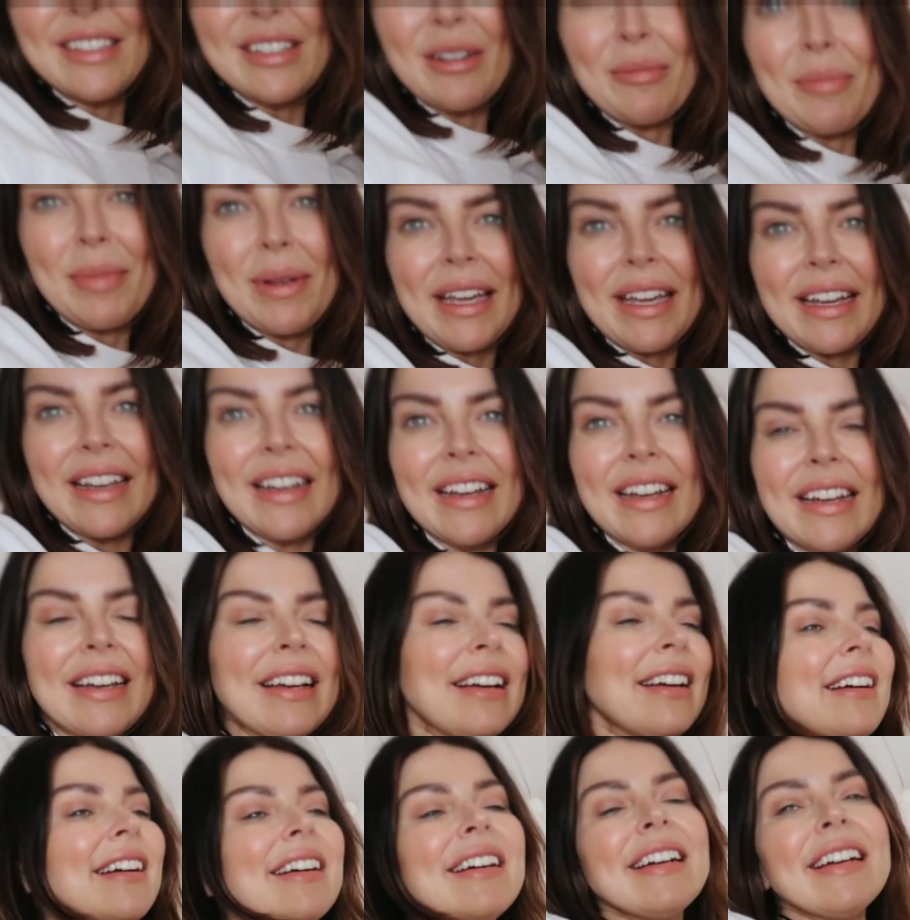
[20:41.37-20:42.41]
so big.
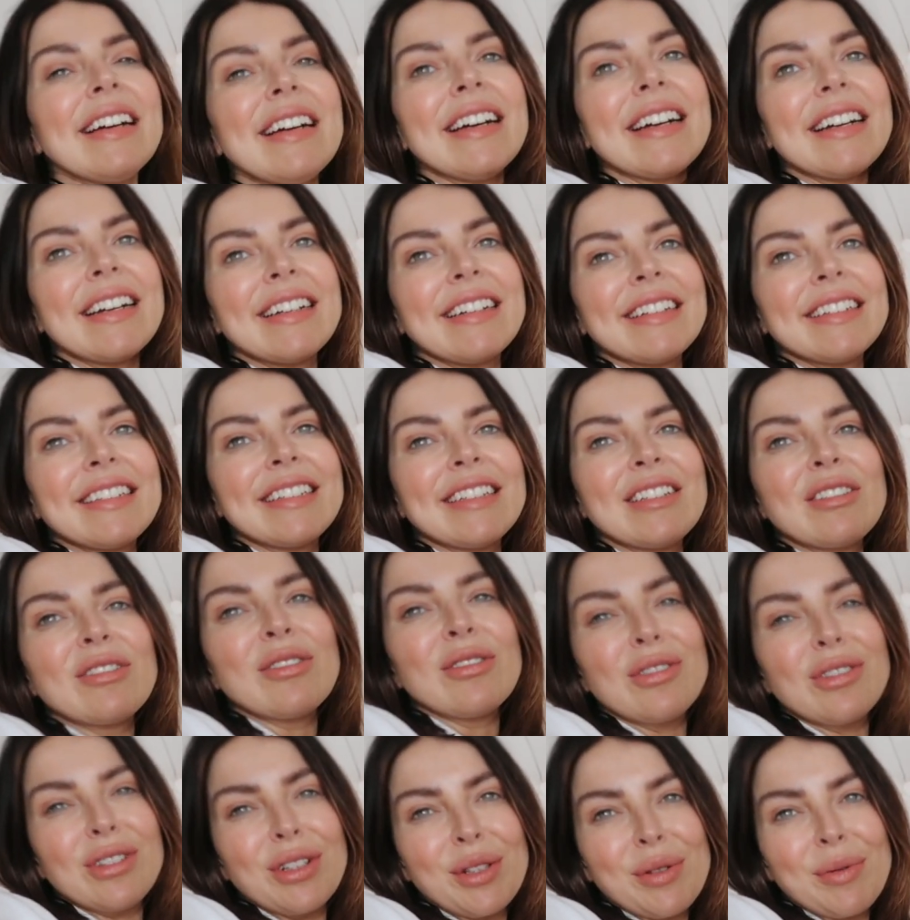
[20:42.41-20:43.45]
She's
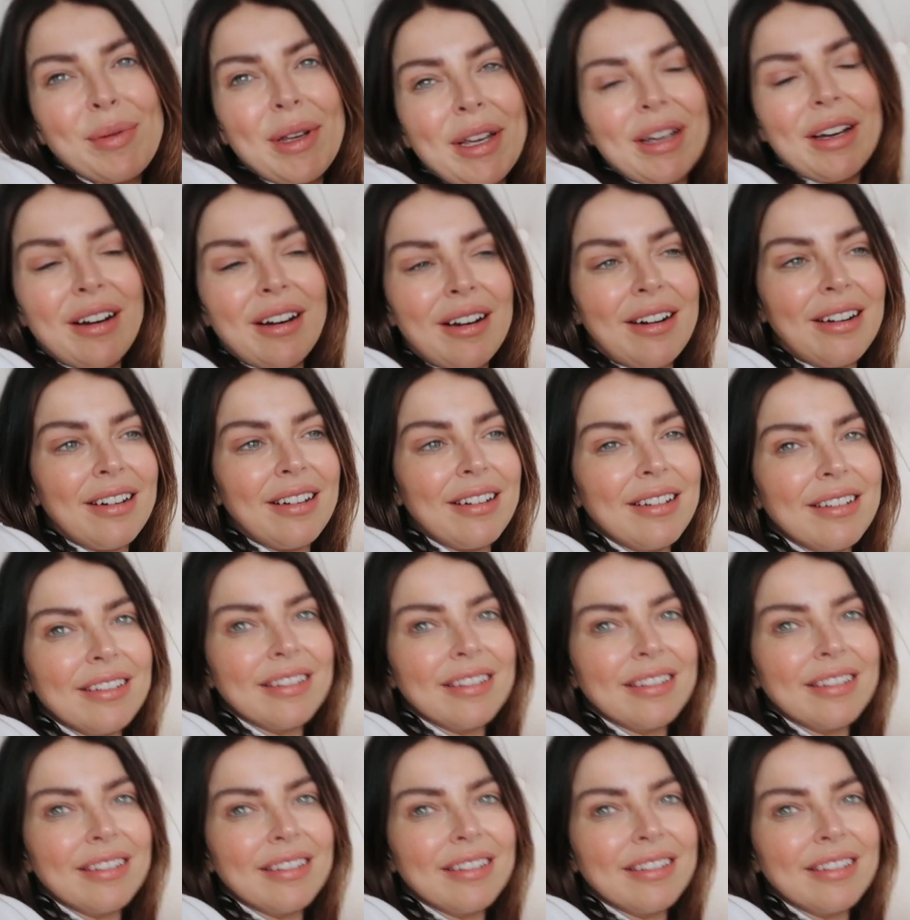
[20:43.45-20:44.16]
such a sweetheart.